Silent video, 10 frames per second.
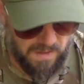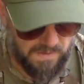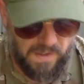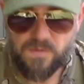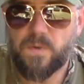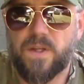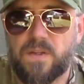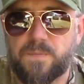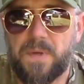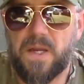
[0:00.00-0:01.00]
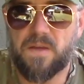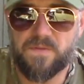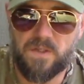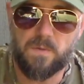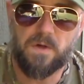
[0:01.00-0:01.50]
That's the way this
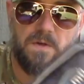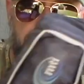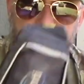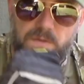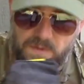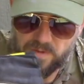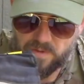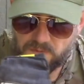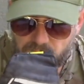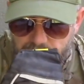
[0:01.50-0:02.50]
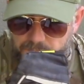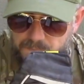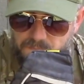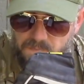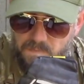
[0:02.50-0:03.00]
PFD works,
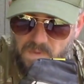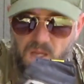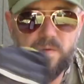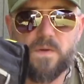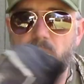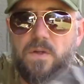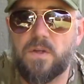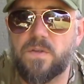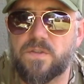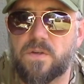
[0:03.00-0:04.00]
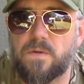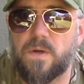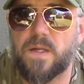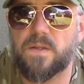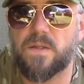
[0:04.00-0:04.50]
if you were to use it
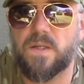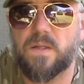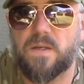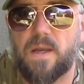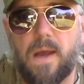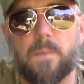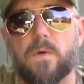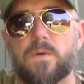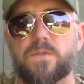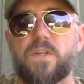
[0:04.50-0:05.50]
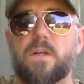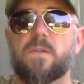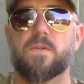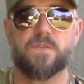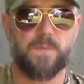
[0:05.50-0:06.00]
correctly. Now I'm gonna share a
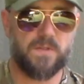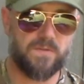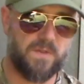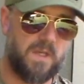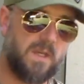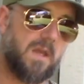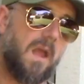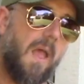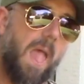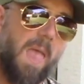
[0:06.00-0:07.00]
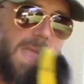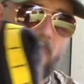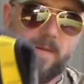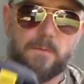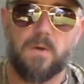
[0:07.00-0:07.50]
little special thing
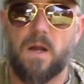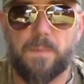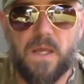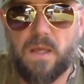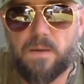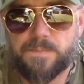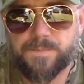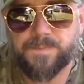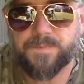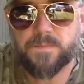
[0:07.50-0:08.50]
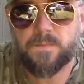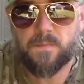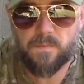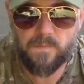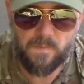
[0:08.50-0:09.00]
where I'm at.
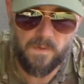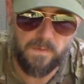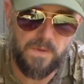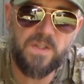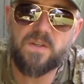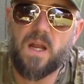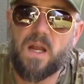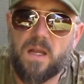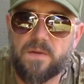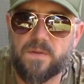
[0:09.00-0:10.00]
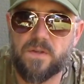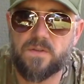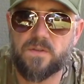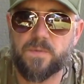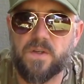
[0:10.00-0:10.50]
The reason I have
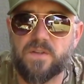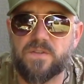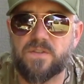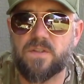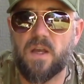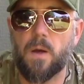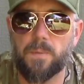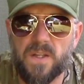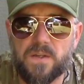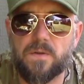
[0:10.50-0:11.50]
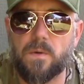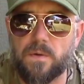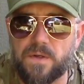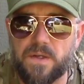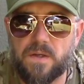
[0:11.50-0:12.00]
this is because it's
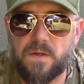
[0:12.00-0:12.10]
obligatory